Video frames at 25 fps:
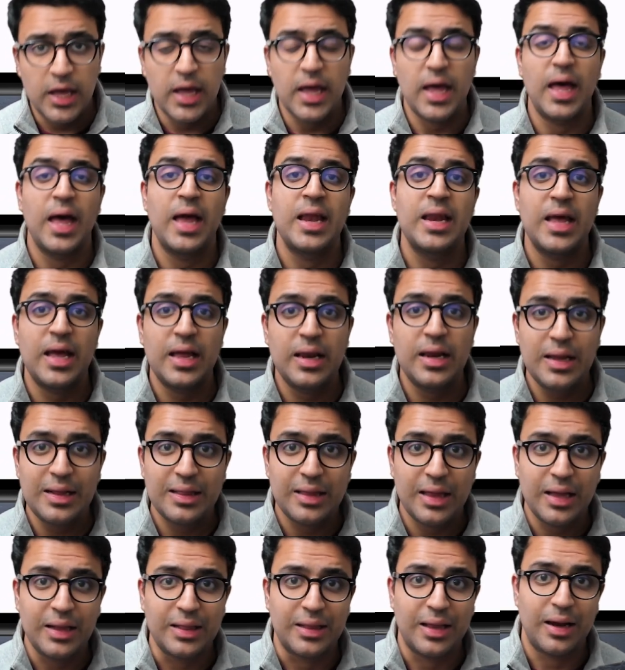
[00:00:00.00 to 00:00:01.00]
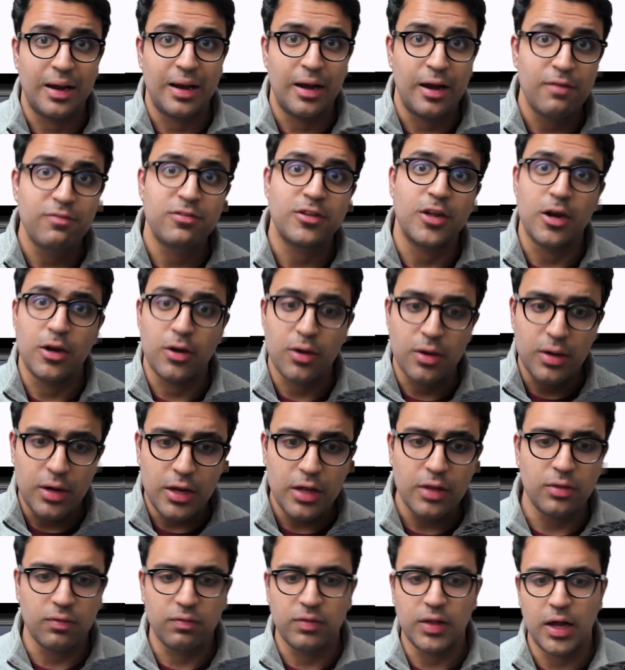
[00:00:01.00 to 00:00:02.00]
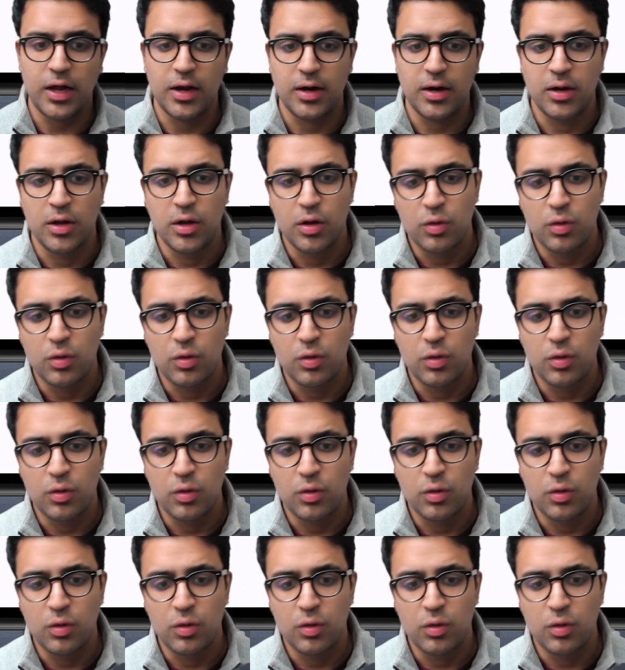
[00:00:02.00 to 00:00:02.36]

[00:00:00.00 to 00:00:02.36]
and anything that lives underneath of that,